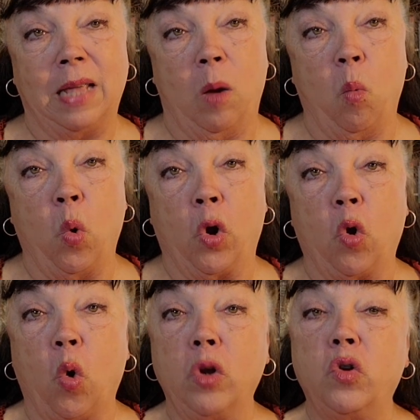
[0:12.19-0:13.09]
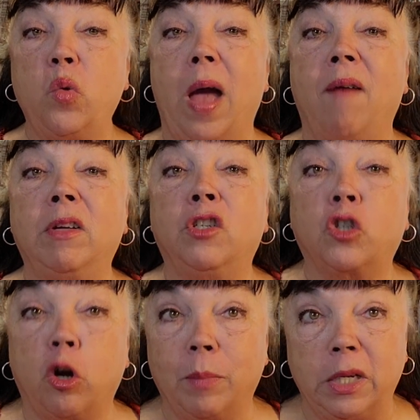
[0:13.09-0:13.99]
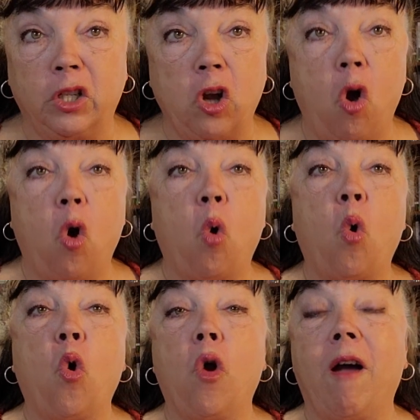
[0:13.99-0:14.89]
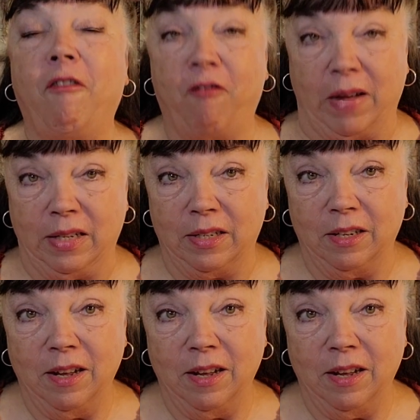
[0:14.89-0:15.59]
that we're going to have a skirmish or a fight.